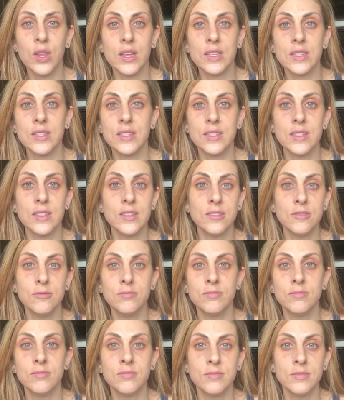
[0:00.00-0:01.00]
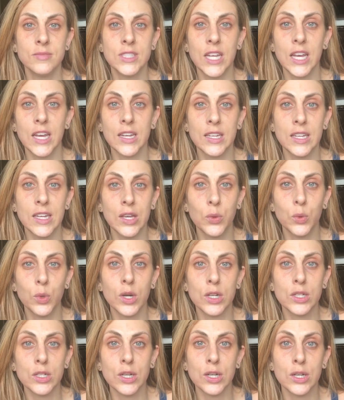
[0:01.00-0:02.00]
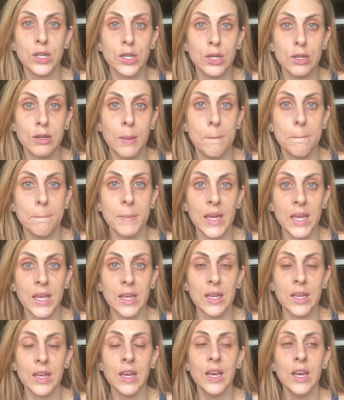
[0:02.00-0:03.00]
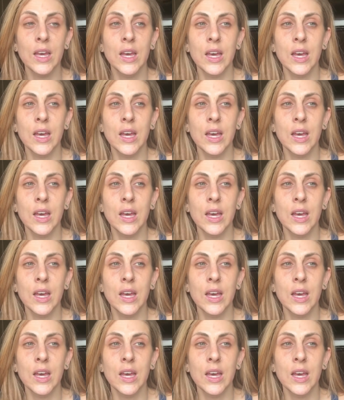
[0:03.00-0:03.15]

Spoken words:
this technique worked on me.